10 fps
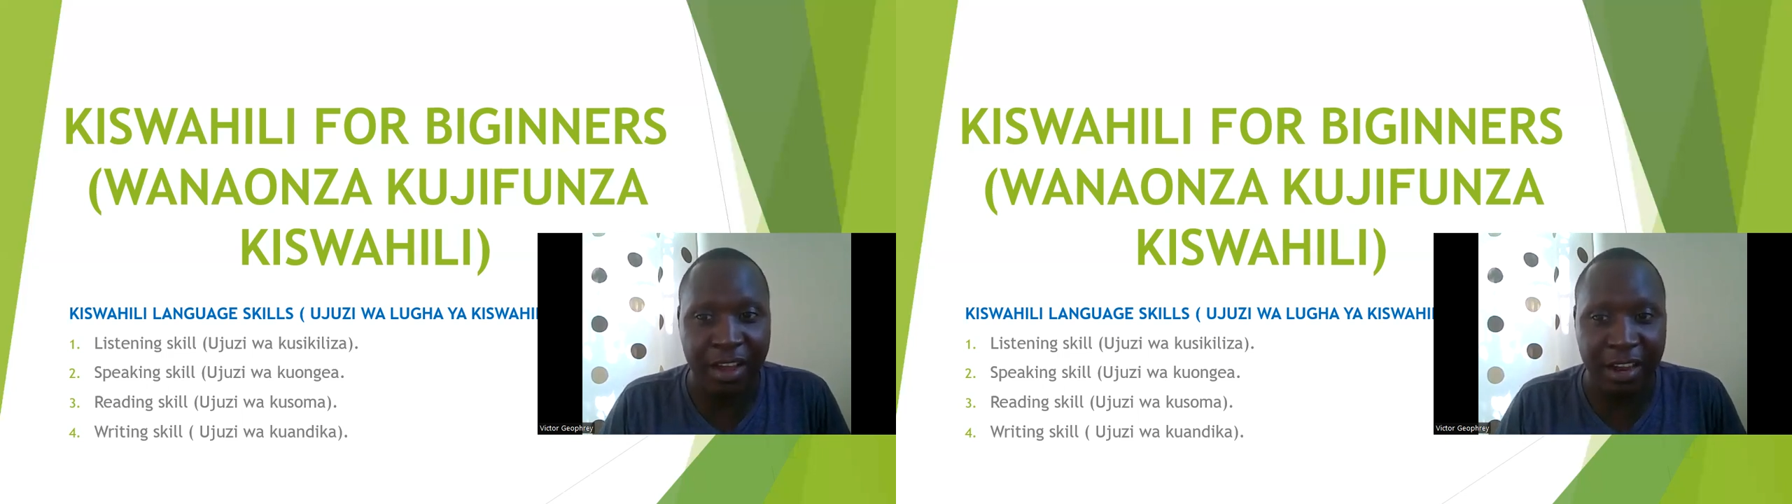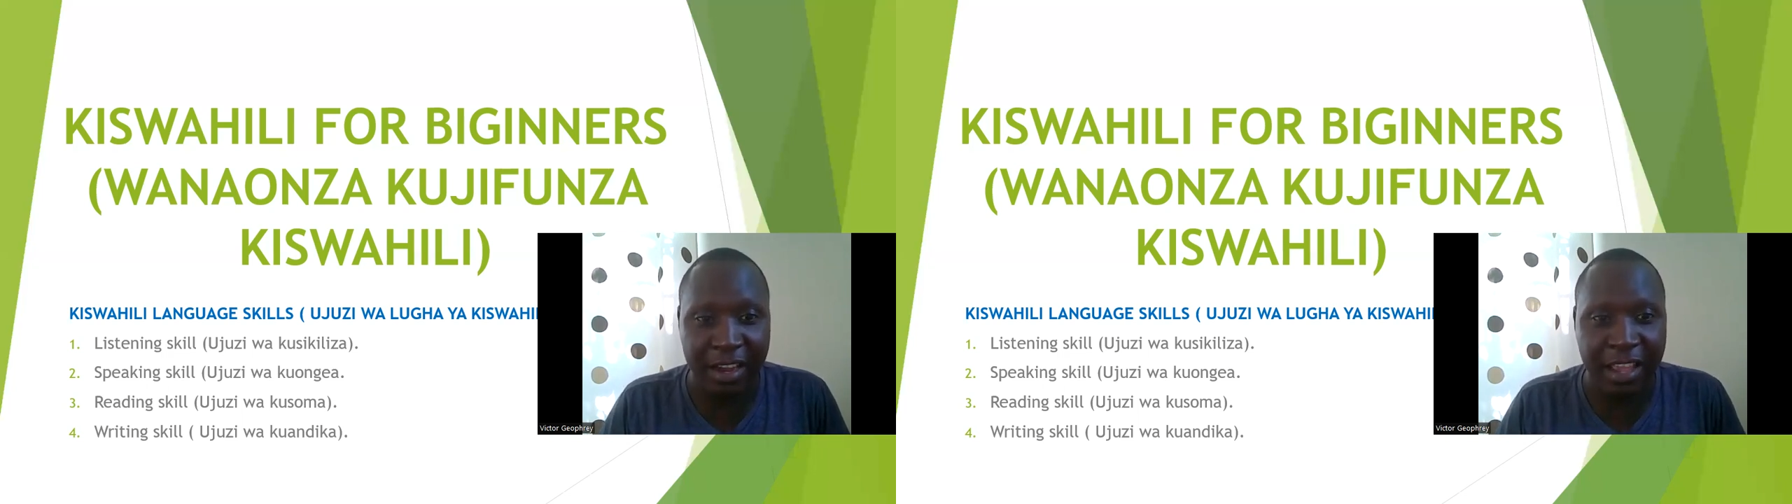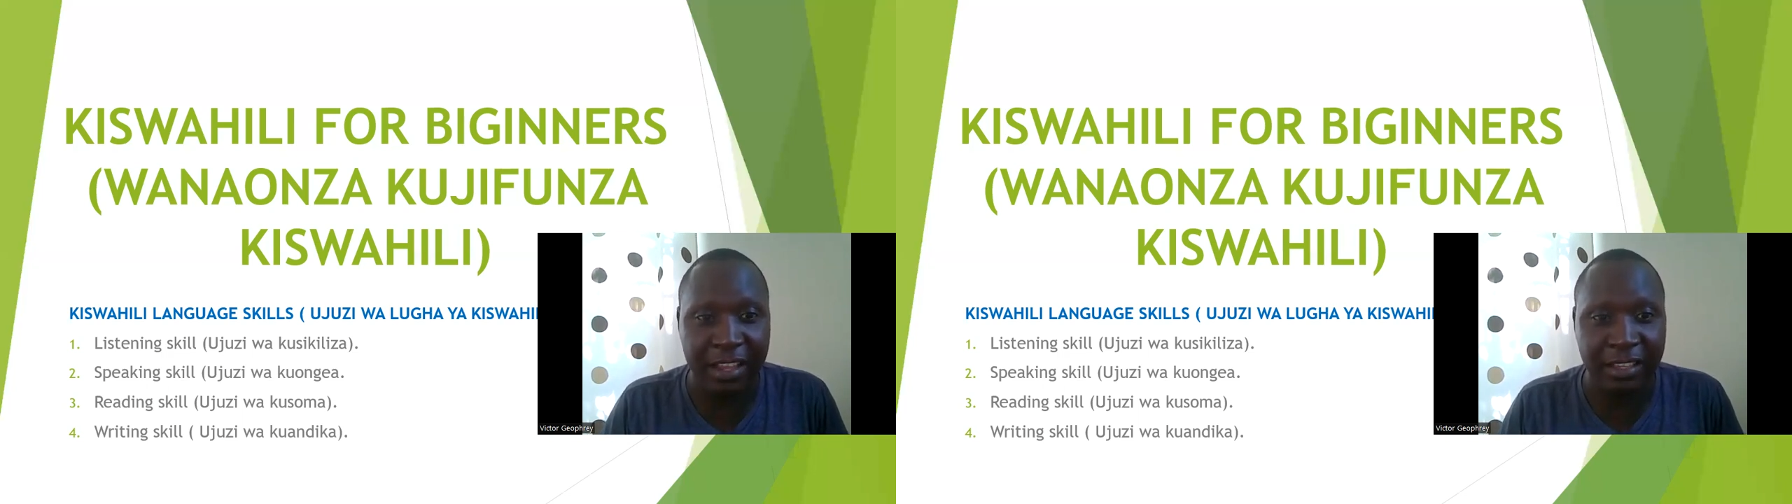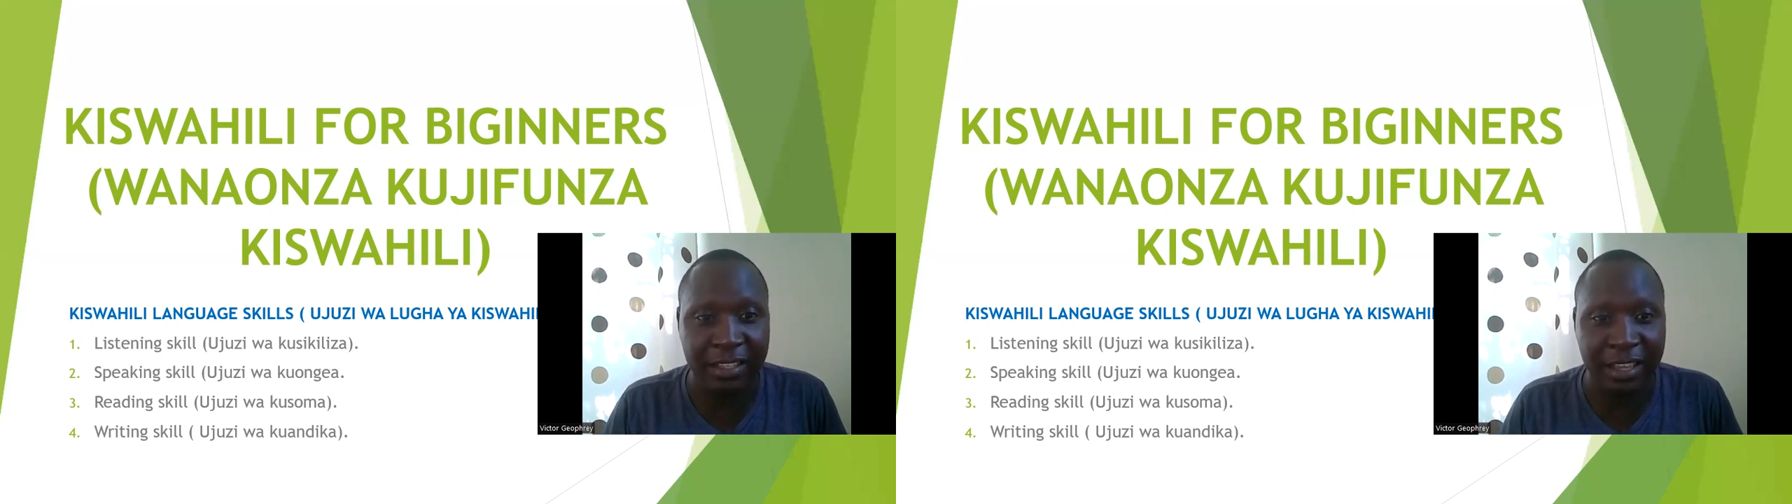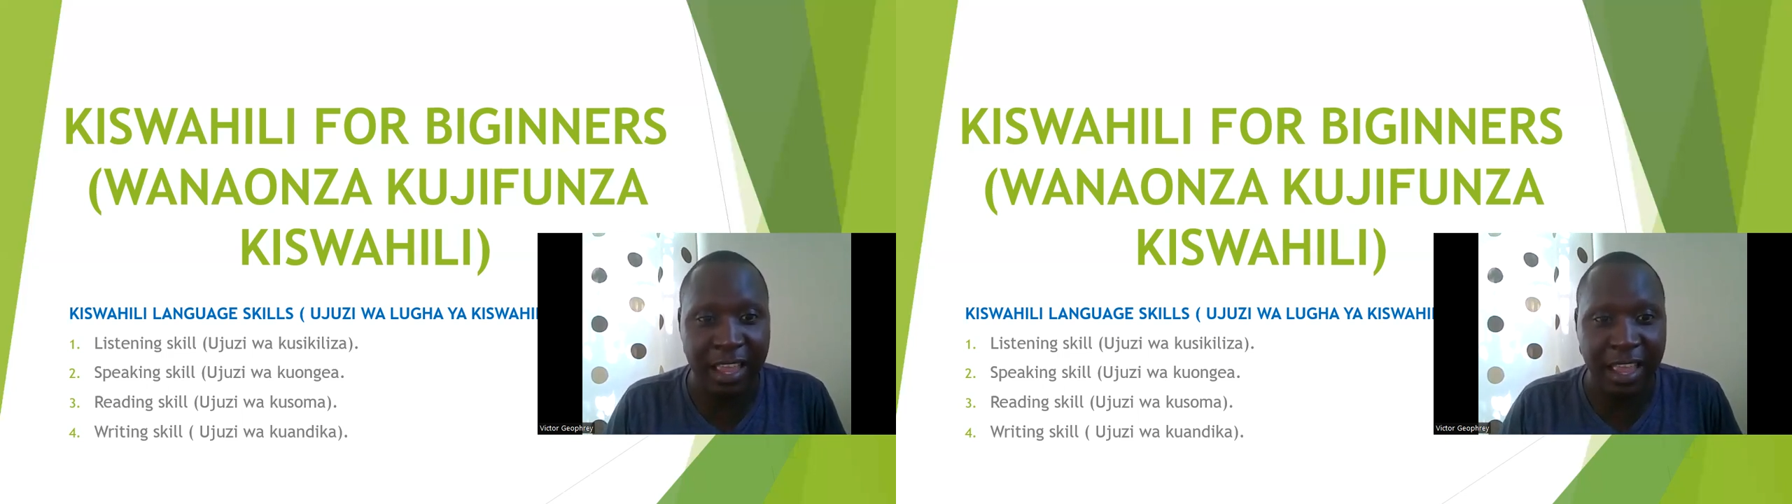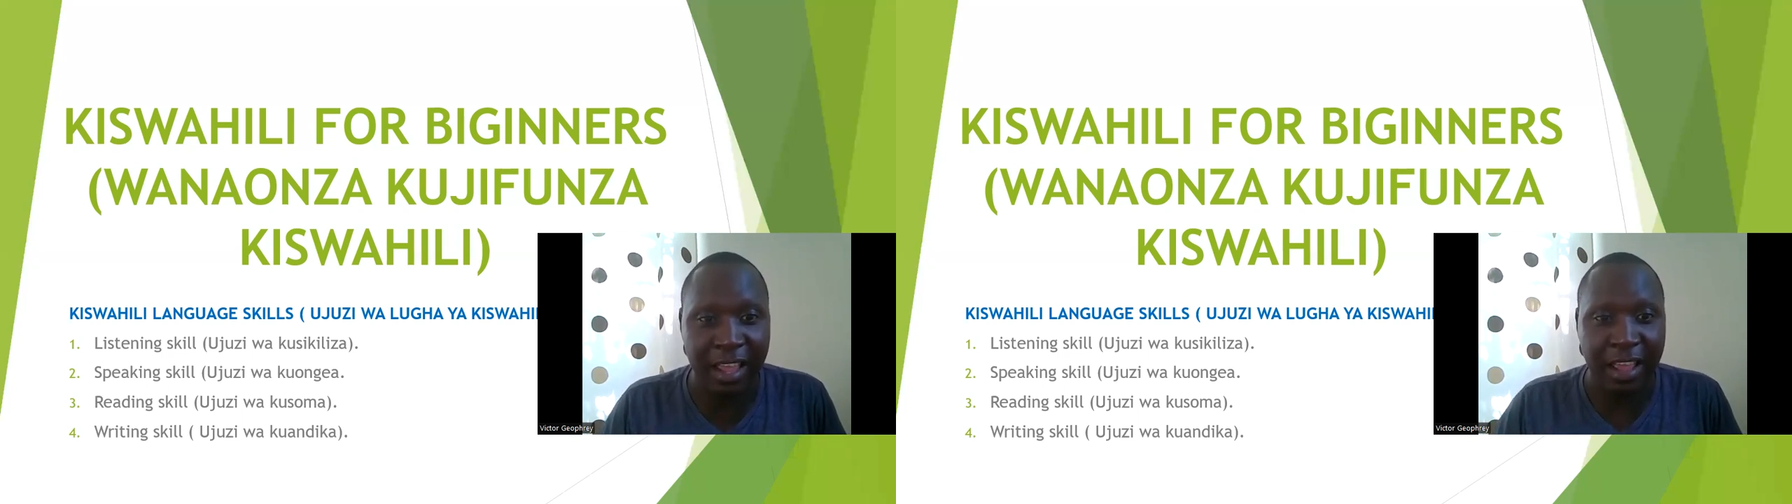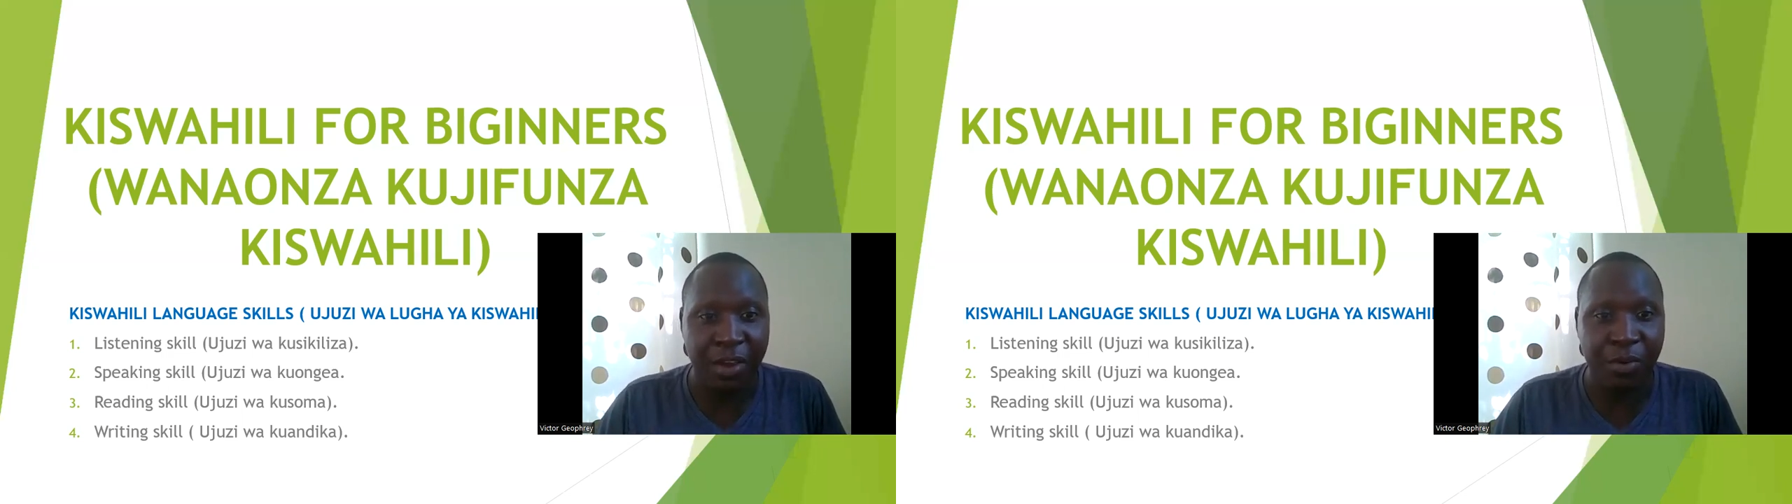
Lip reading: reading skill.